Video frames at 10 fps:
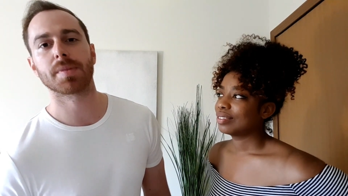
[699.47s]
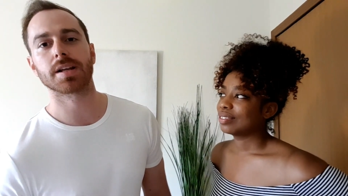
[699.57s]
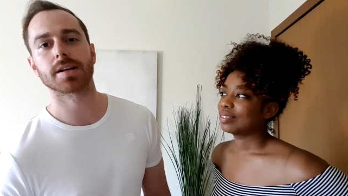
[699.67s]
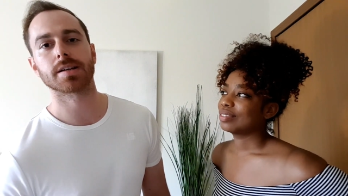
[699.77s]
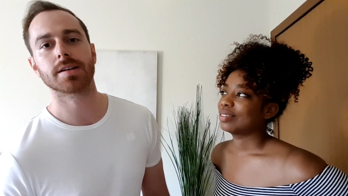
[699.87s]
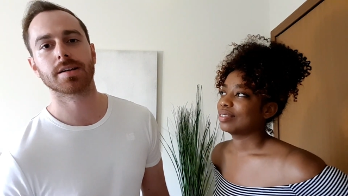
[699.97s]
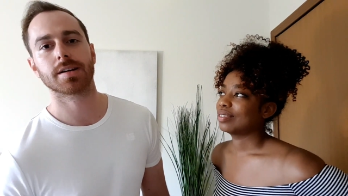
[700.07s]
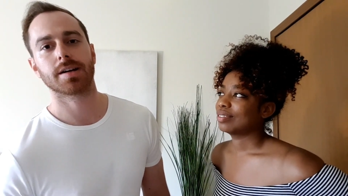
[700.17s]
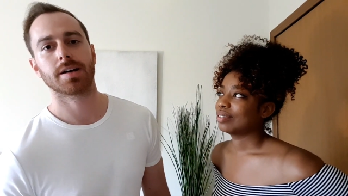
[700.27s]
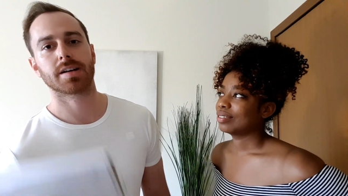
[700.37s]
Speaker 1: million,
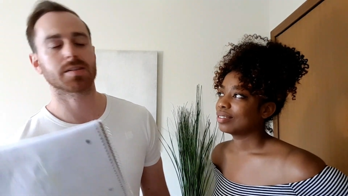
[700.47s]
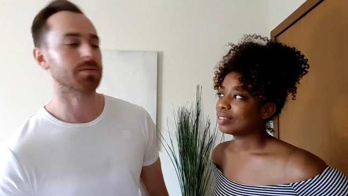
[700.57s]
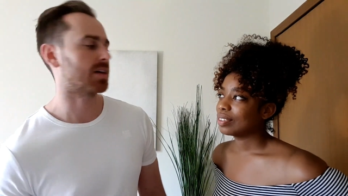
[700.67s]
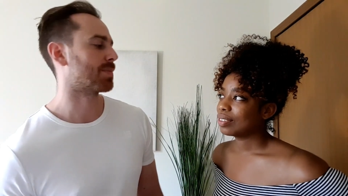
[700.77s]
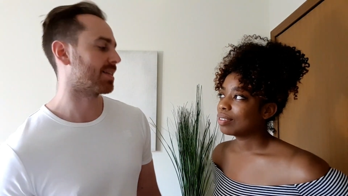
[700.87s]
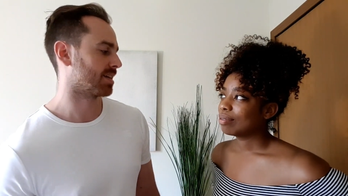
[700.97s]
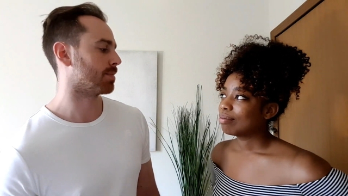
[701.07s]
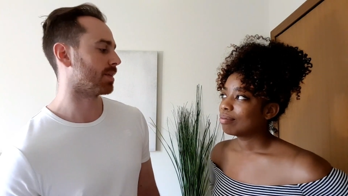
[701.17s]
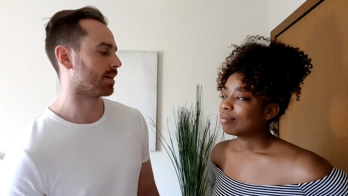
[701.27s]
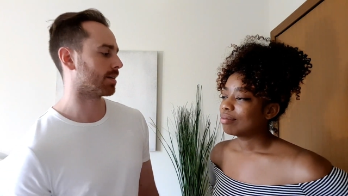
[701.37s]
so that's about 10
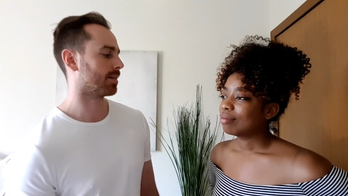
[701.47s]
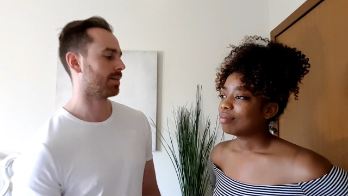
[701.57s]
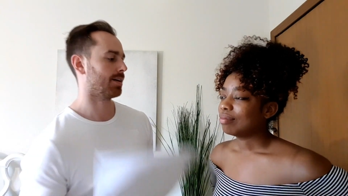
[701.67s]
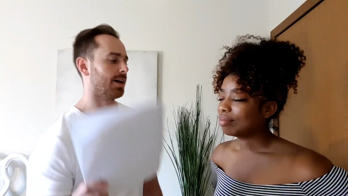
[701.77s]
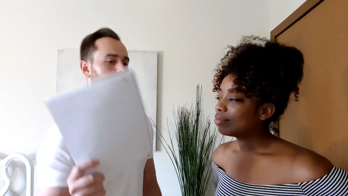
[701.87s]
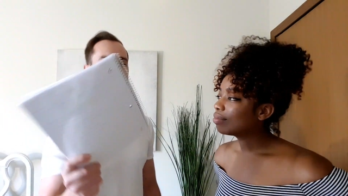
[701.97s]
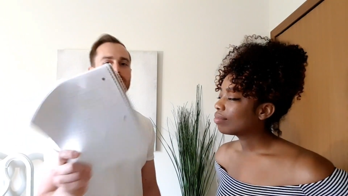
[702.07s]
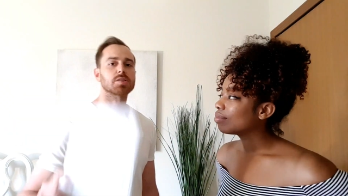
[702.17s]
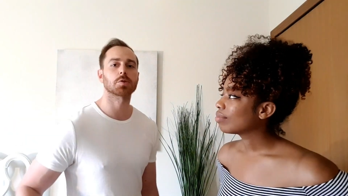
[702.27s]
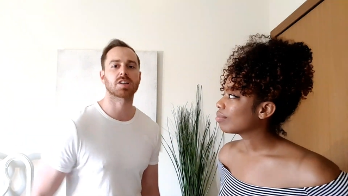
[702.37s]
million, have gone
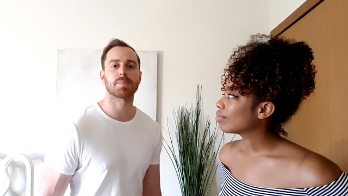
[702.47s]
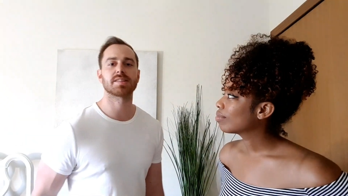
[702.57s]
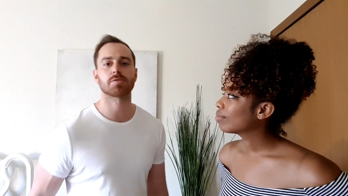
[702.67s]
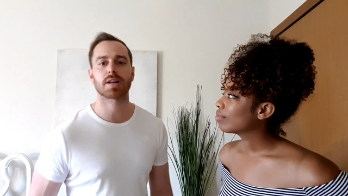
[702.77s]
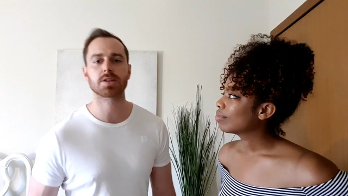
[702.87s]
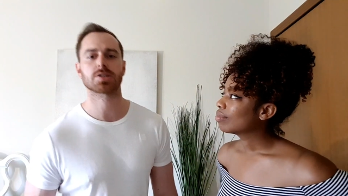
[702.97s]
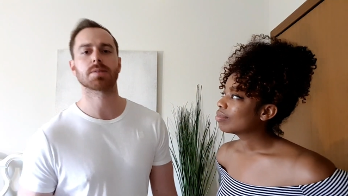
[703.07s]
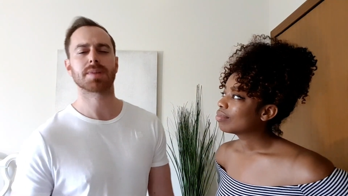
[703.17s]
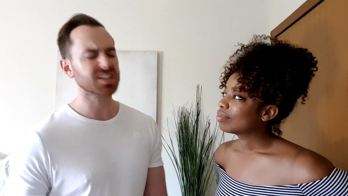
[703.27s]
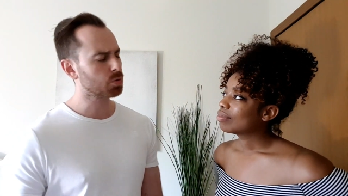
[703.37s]
into a committed relationship.
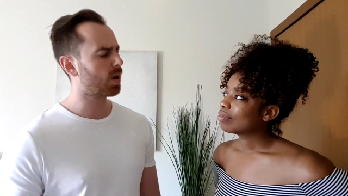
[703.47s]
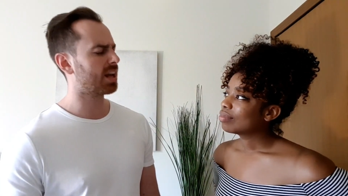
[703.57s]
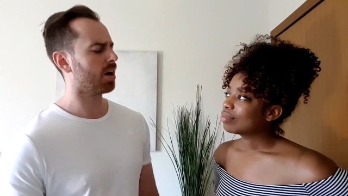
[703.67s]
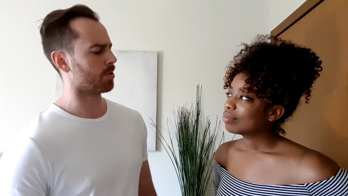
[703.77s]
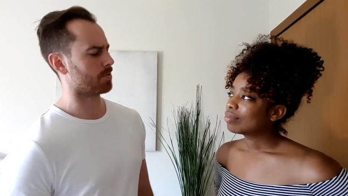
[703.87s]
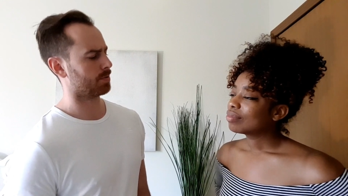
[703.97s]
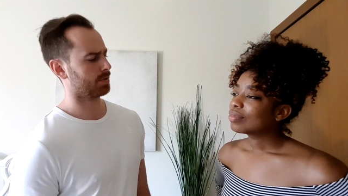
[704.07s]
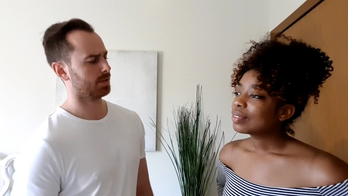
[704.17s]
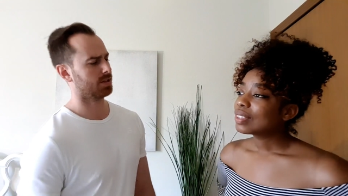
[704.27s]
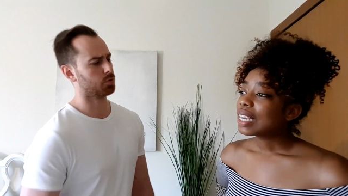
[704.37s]
That's quite low.
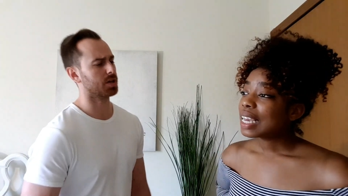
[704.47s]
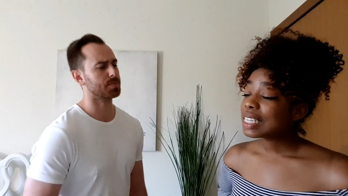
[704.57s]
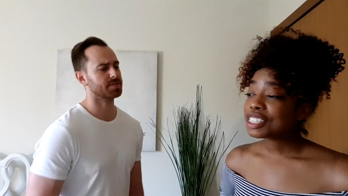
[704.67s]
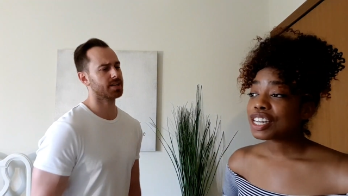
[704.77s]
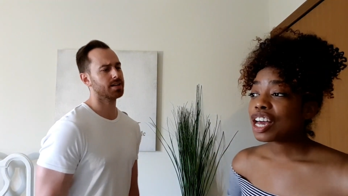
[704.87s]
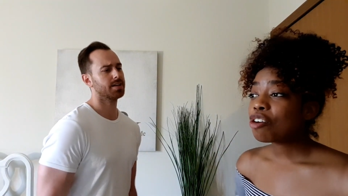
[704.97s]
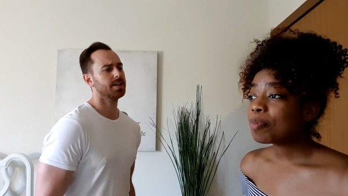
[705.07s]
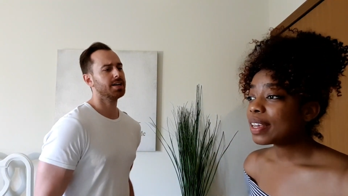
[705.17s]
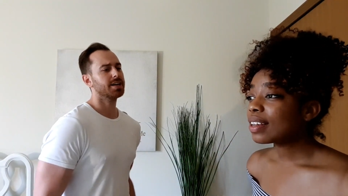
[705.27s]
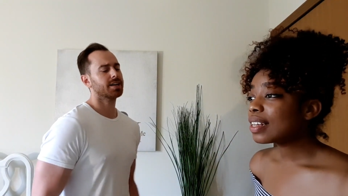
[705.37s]
20%. It's low
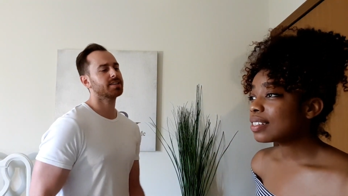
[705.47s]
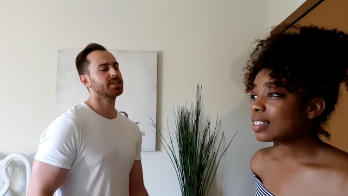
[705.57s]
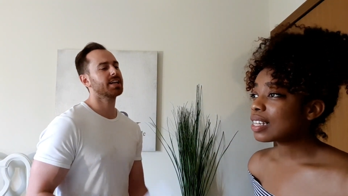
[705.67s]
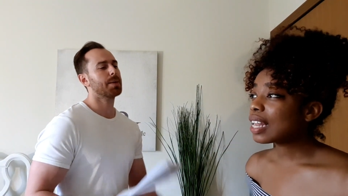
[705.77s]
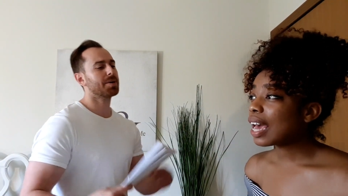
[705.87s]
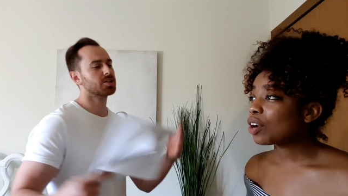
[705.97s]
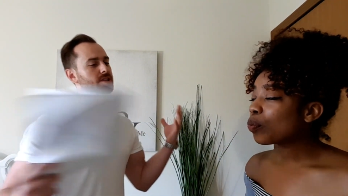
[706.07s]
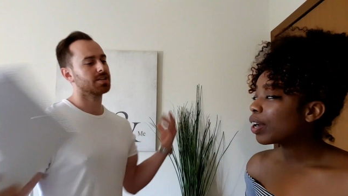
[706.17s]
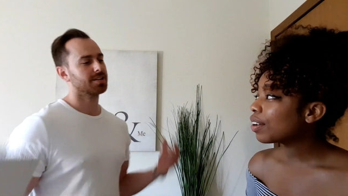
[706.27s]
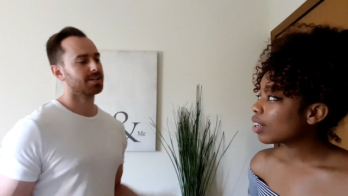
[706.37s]
Speaker 2: because there's a lot much... of
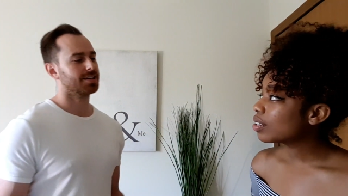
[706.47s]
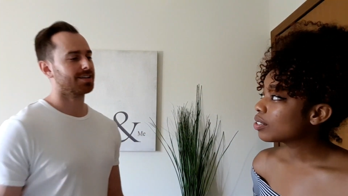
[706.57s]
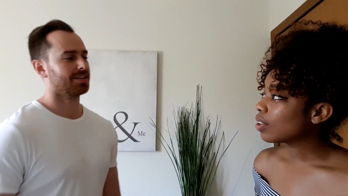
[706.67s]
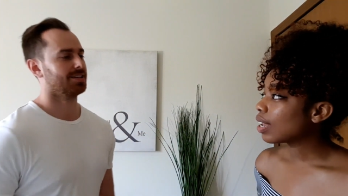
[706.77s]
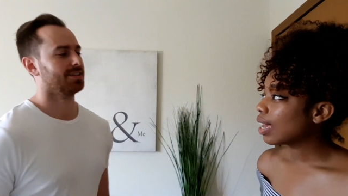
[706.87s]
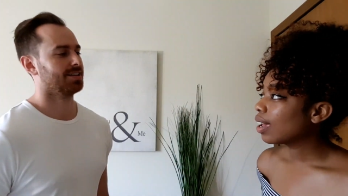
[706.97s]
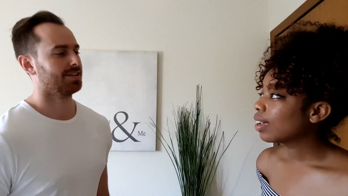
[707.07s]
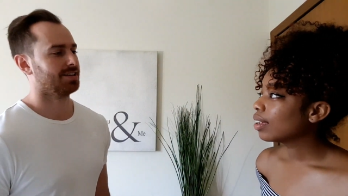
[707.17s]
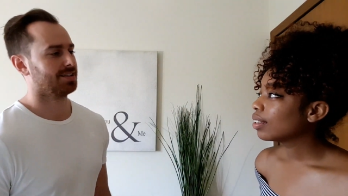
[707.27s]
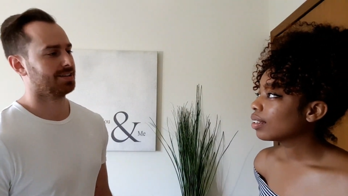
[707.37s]
weirdos
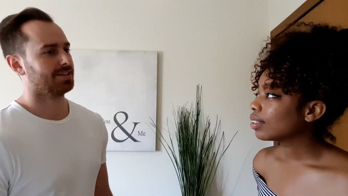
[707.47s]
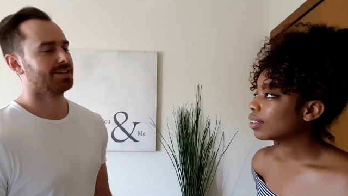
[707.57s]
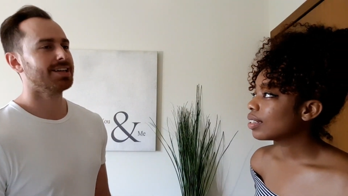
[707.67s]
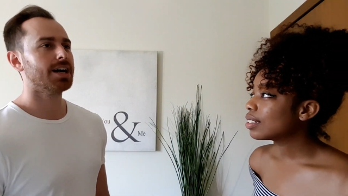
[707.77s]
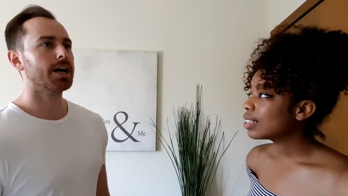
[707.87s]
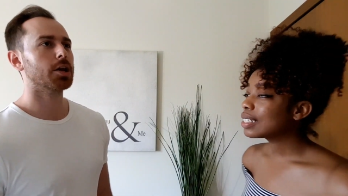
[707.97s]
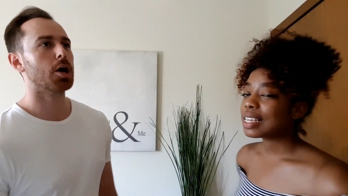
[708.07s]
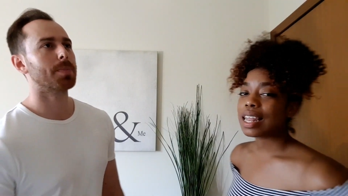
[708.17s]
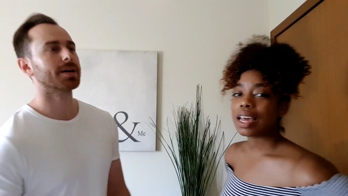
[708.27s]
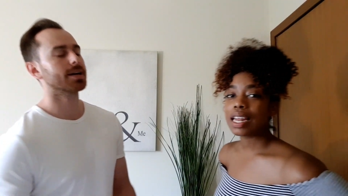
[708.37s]
online.
Speaker 1: Yeah, I
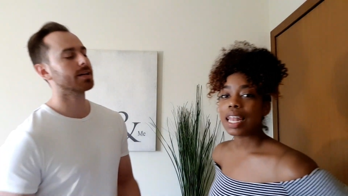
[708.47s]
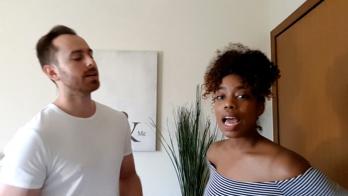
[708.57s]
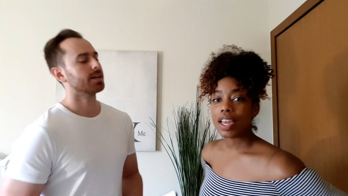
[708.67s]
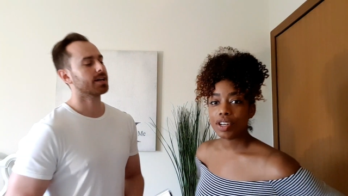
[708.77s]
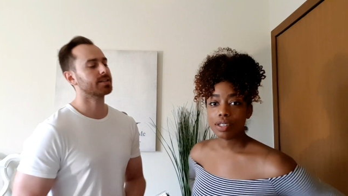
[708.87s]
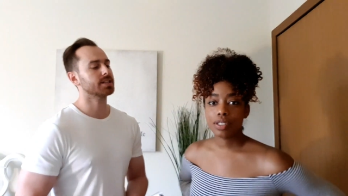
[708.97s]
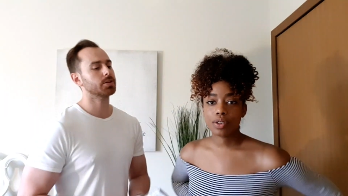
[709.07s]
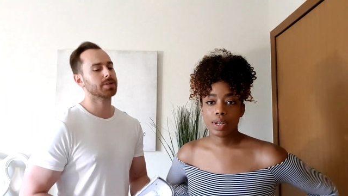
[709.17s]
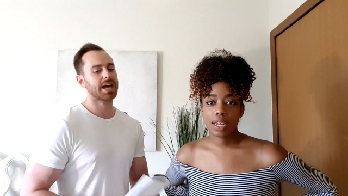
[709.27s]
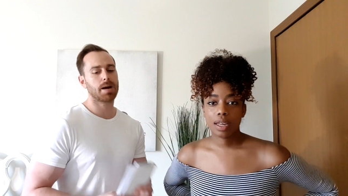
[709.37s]
know, but
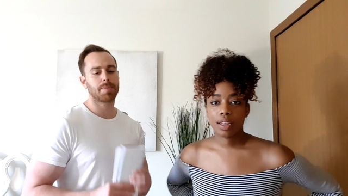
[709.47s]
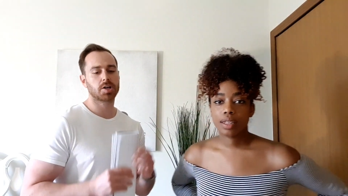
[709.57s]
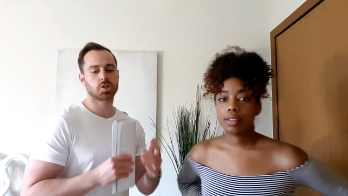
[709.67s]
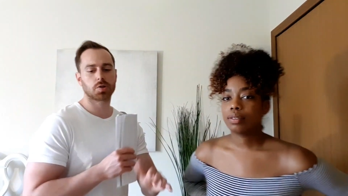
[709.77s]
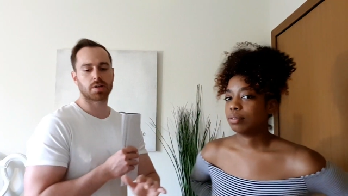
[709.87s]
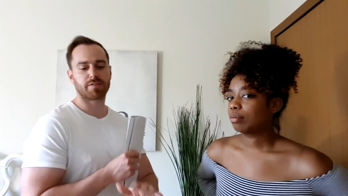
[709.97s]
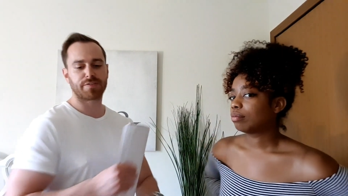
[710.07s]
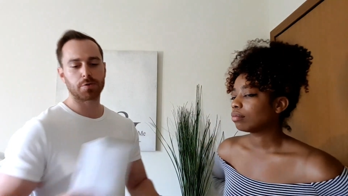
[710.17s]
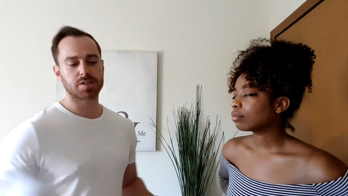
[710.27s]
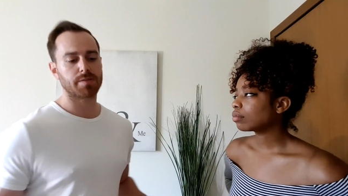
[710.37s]
considering how much you can
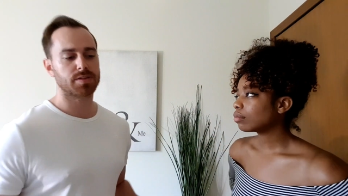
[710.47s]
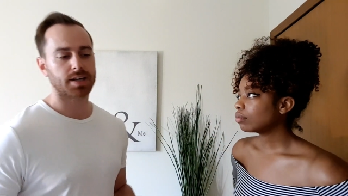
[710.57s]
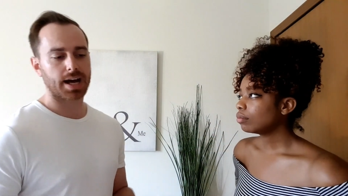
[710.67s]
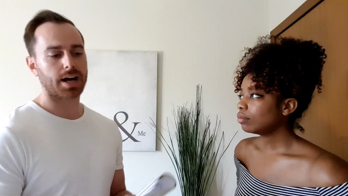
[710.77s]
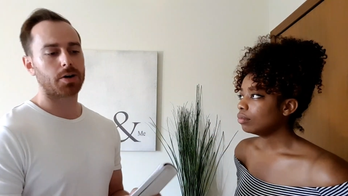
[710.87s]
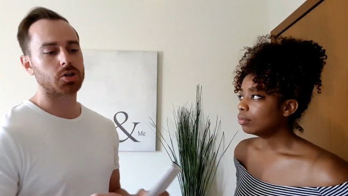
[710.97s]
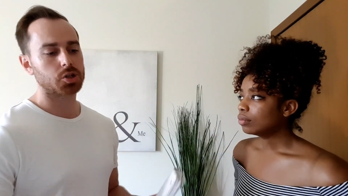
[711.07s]
filter everything out and